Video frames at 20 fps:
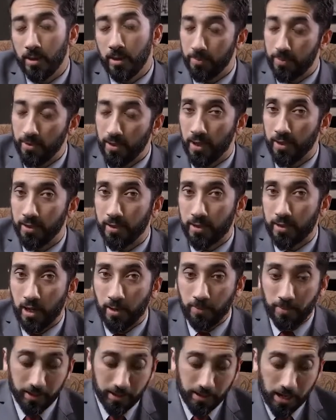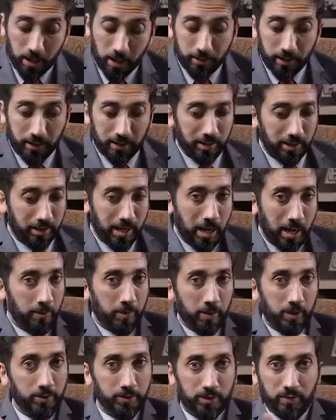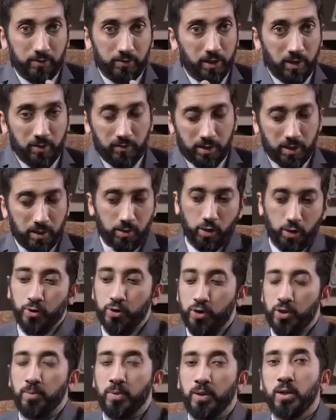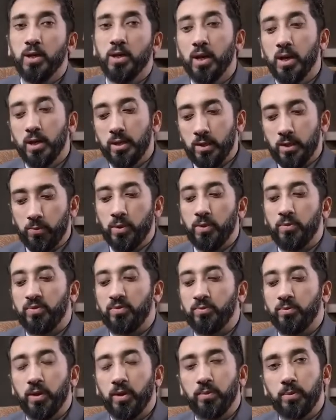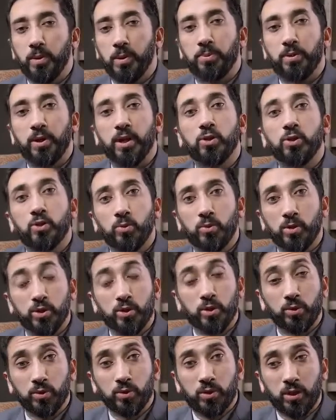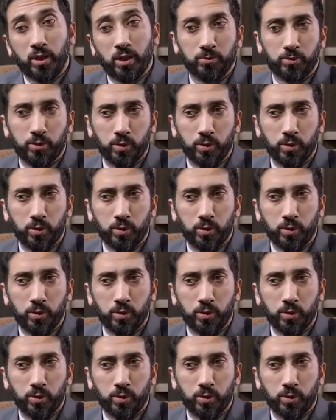And beyond the Kaaba, now that the capitals have shifted, used to be that we prayed towards Jerusalem.